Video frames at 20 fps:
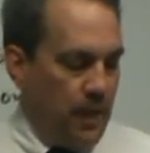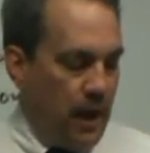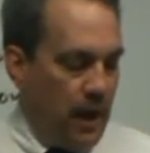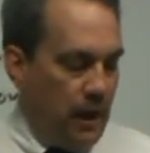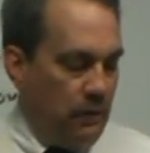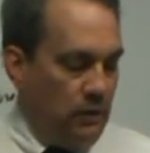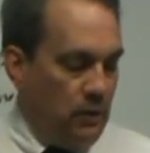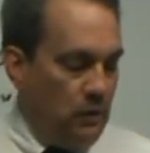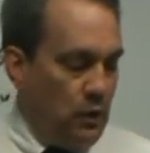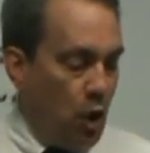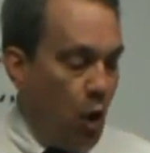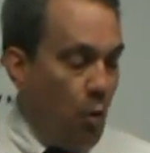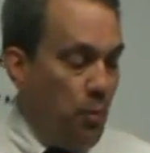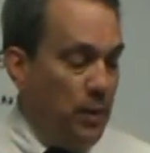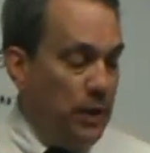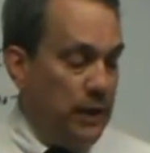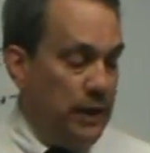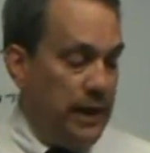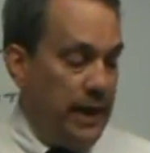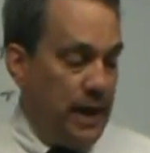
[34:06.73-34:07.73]
And then the
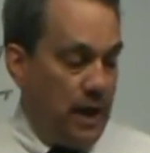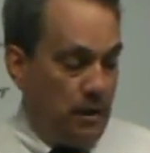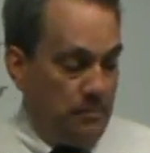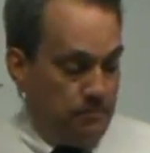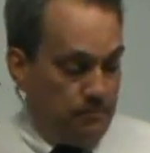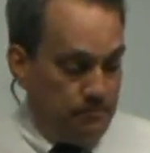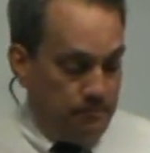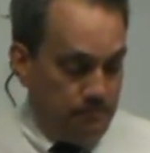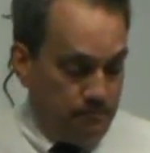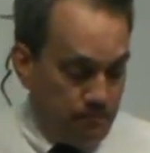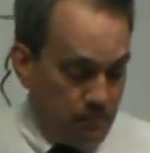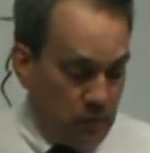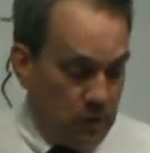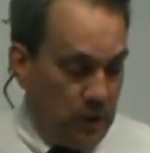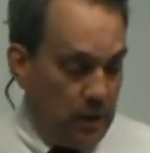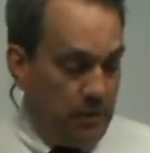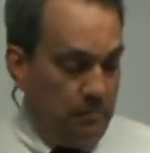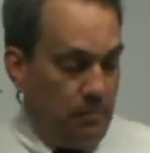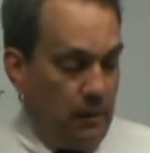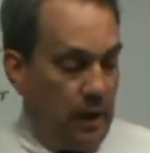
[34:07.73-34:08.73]
open account,
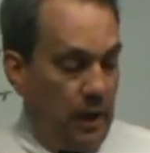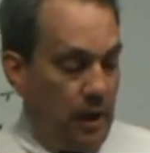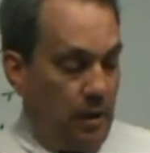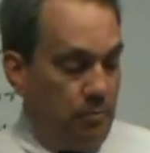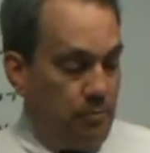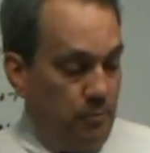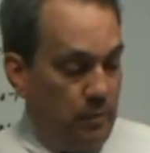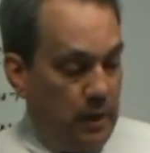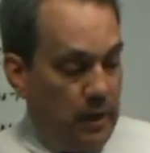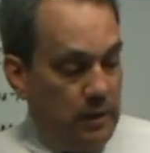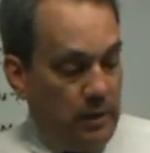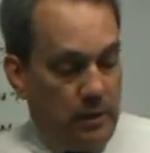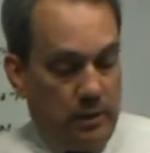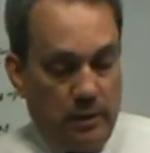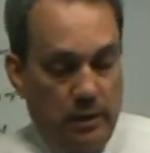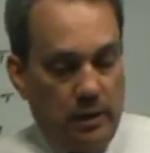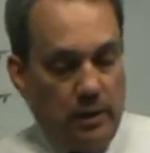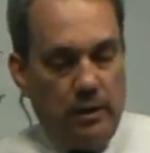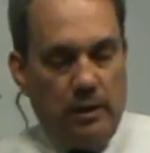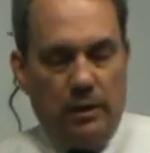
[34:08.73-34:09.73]
okay? And
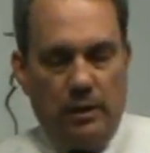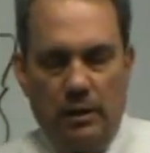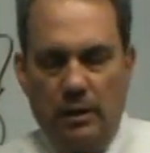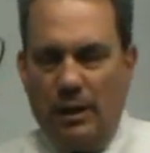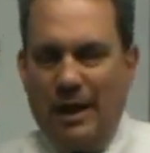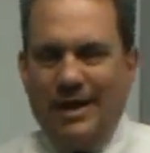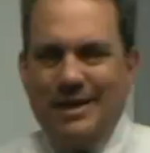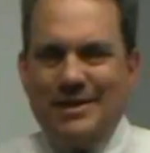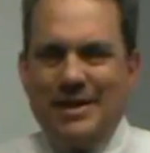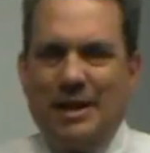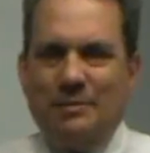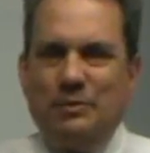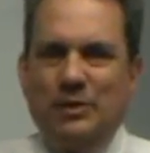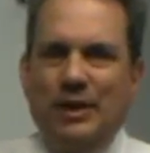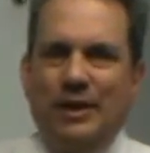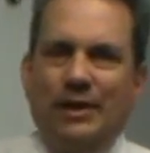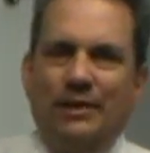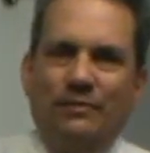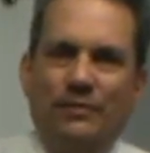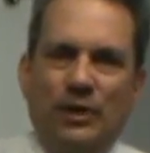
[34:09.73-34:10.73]
a lot of times
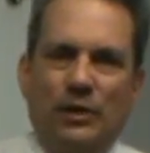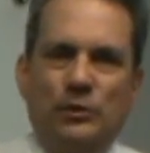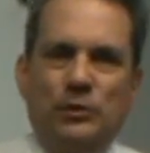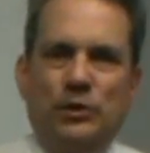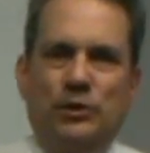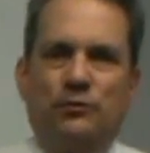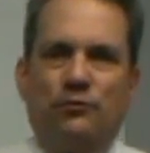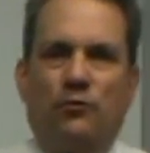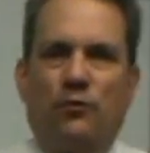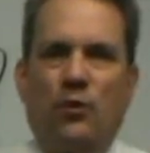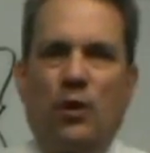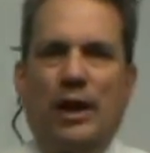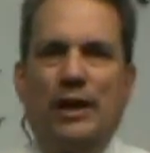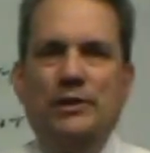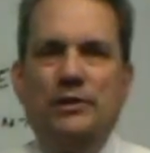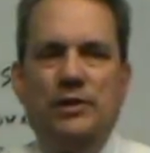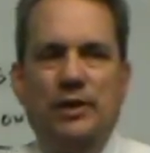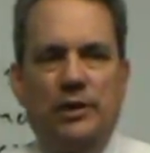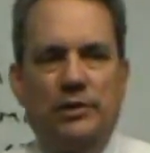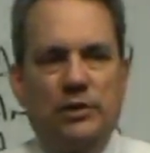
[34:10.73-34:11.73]
they'll just
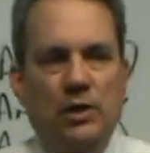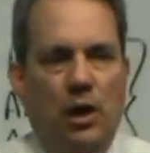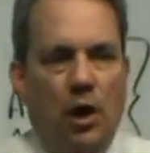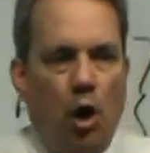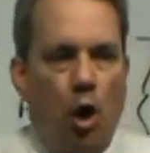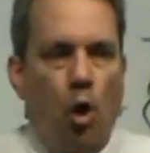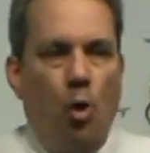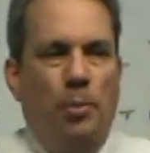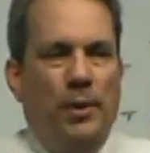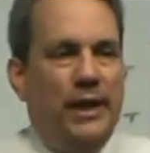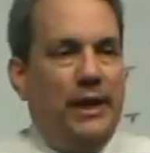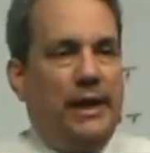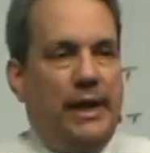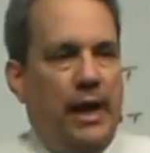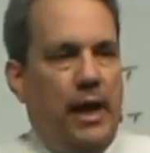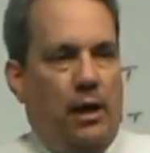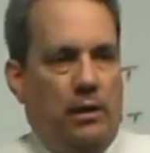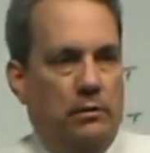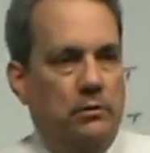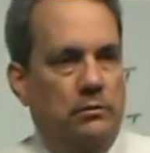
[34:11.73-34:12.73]
phrase this open
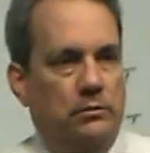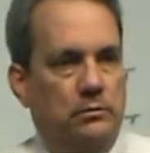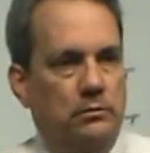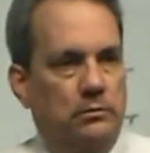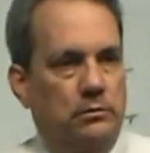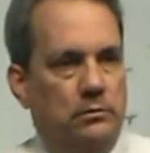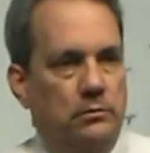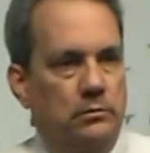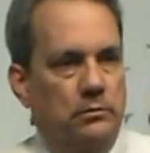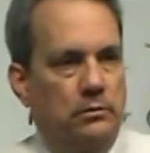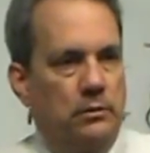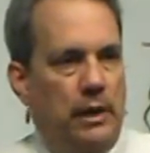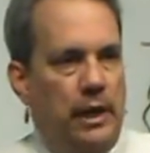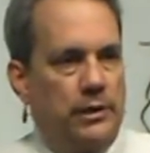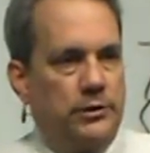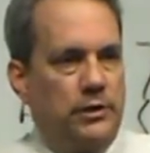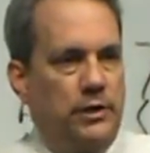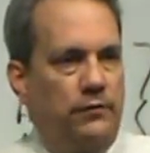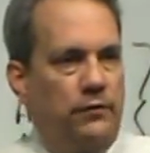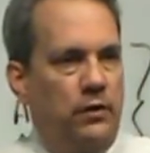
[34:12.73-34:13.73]
account
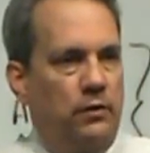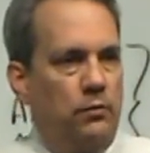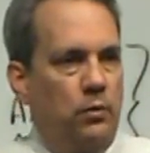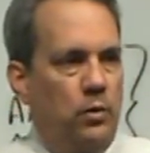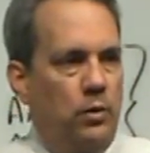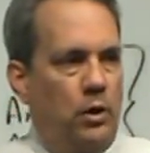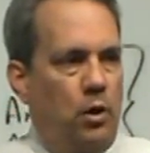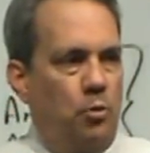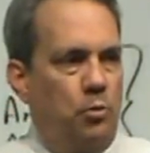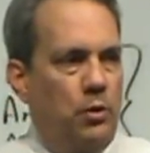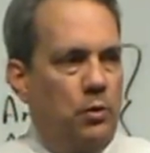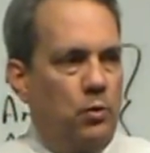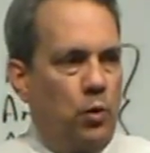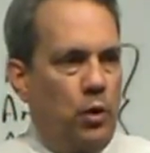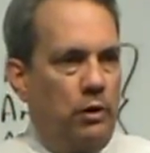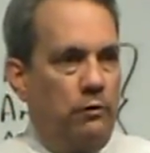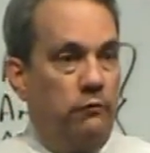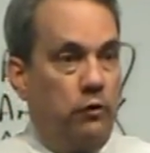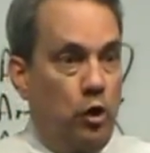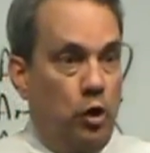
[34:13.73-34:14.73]
as if open
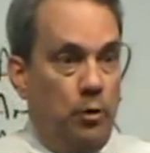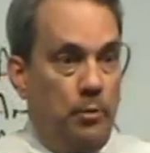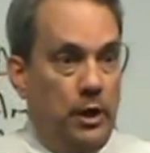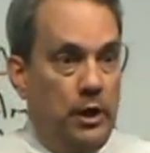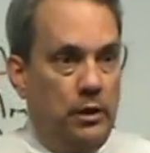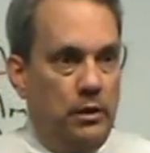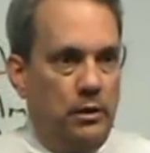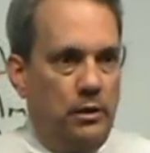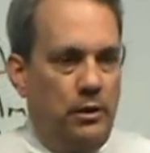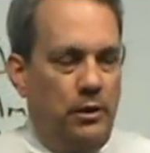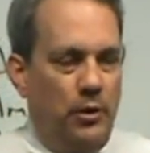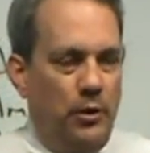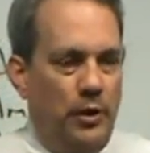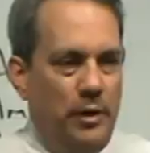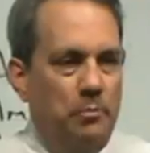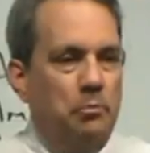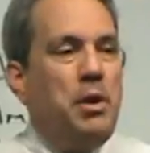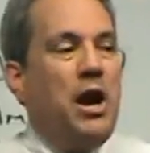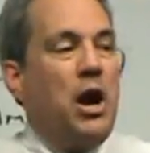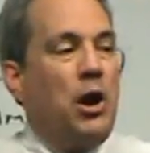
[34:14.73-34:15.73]
were a verb,
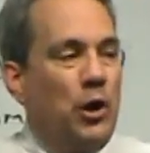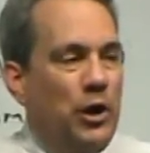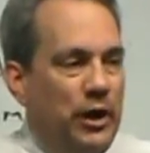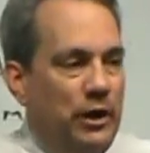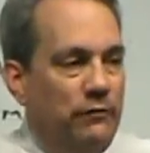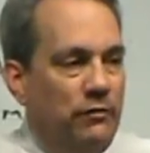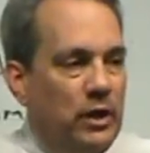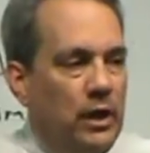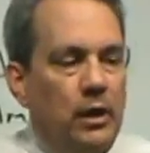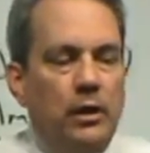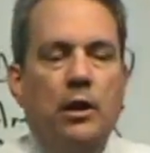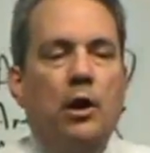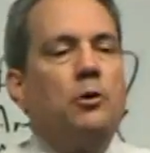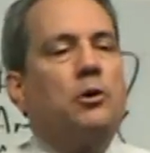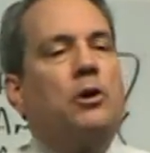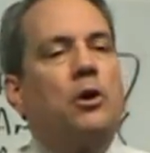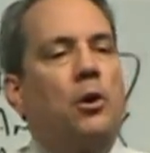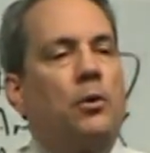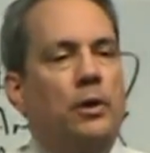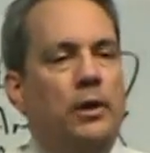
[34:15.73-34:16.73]
imperative.
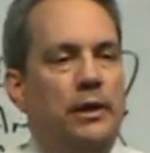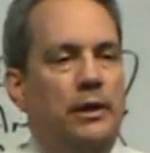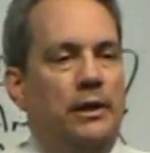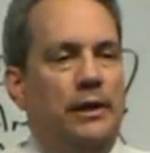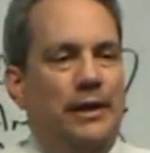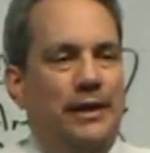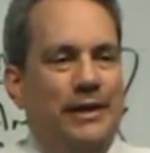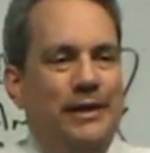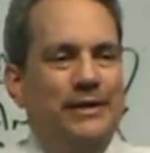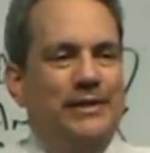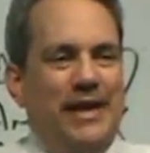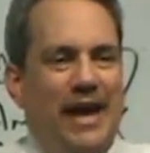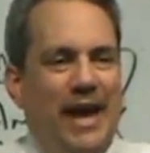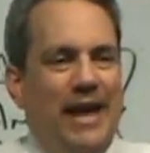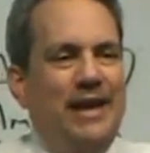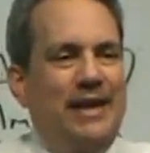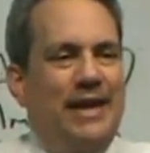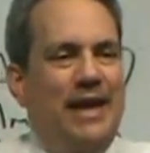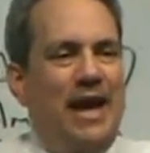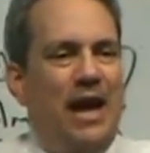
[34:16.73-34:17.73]
No. It is an
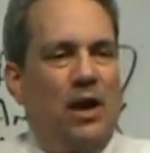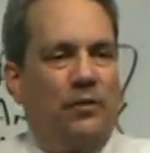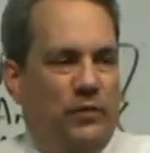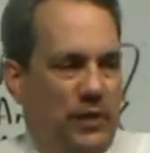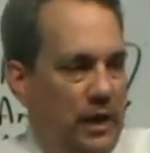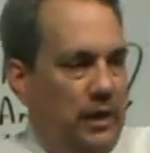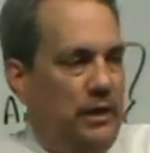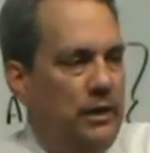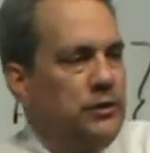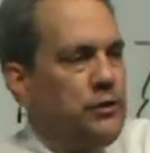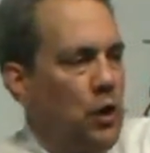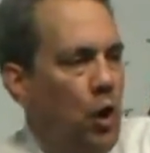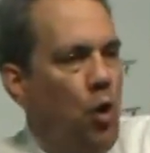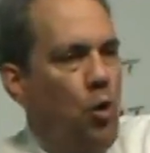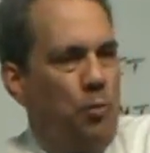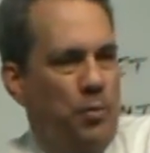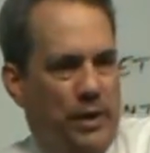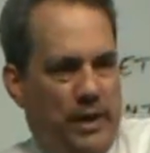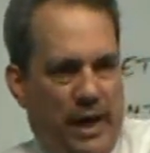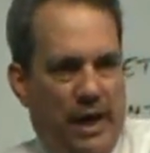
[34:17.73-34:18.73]
account that is
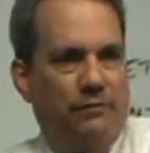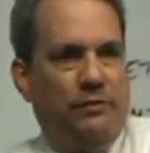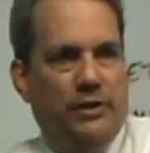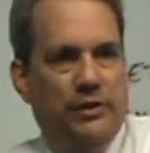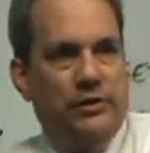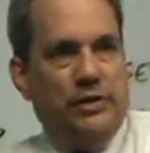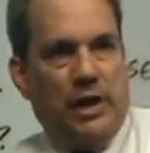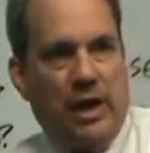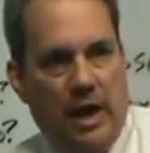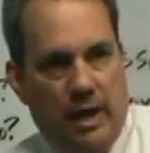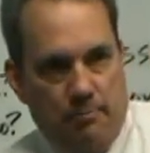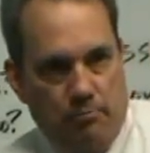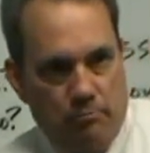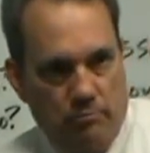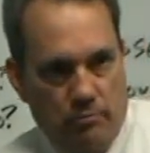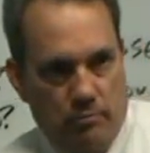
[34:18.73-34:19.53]
open at this time.